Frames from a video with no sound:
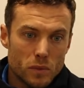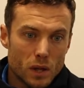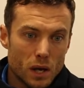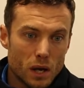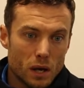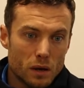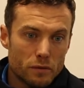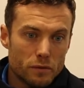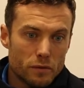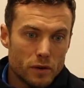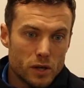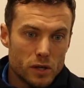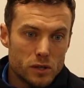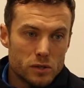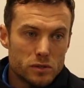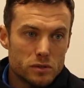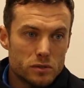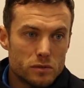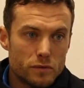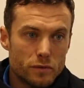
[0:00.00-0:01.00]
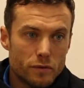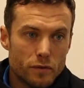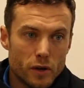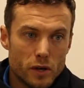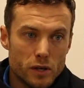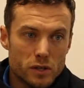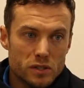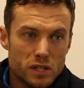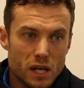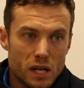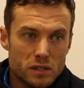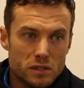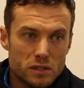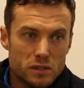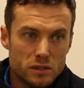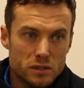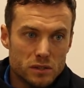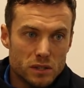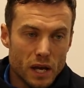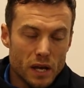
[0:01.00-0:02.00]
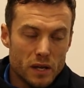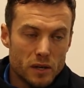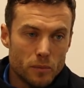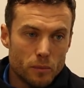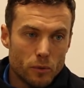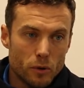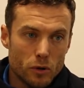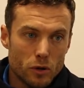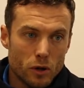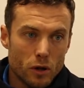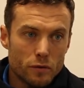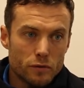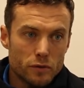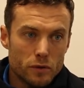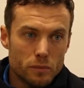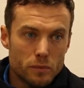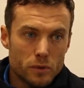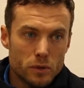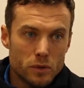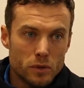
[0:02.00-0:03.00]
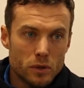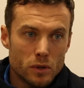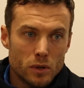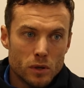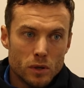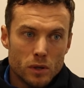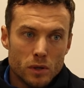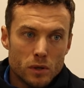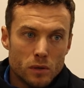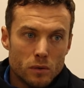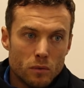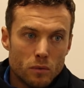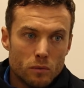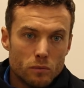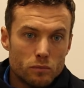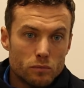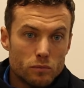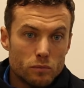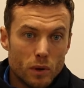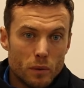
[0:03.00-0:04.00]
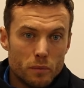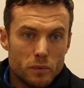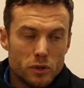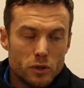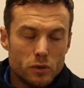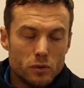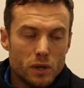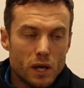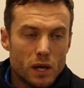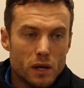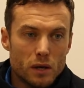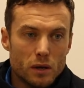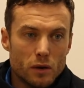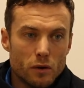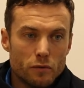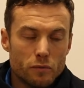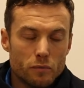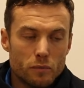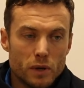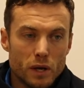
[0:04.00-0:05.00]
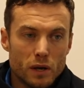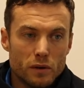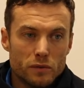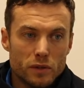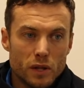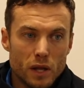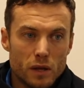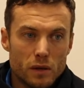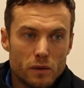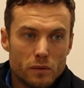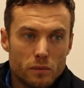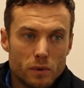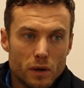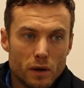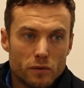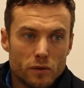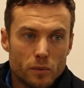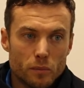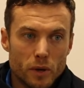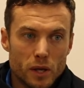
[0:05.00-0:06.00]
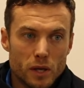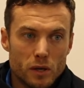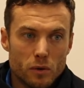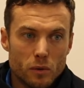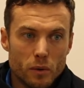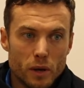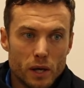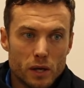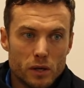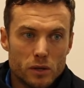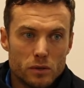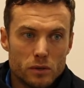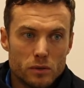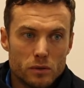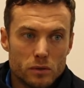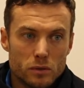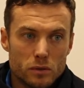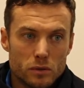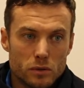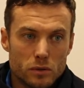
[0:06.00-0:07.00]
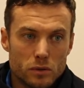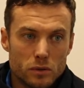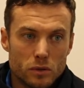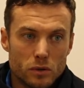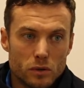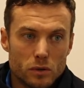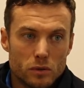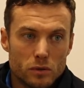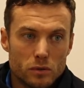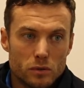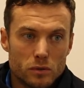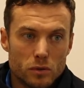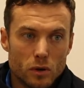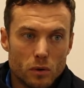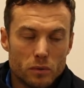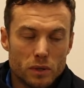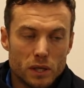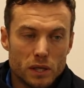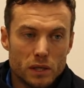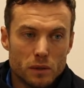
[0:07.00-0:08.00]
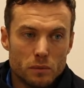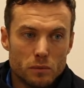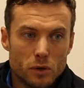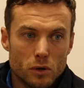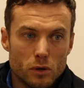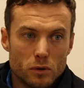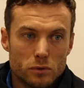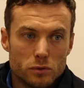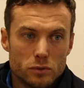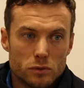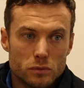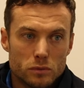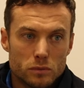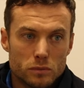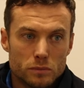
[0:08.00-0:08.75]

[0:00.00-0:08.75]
our first task is getting the ball off them, and when we do get it off them, we have to break quick and go and get them goals.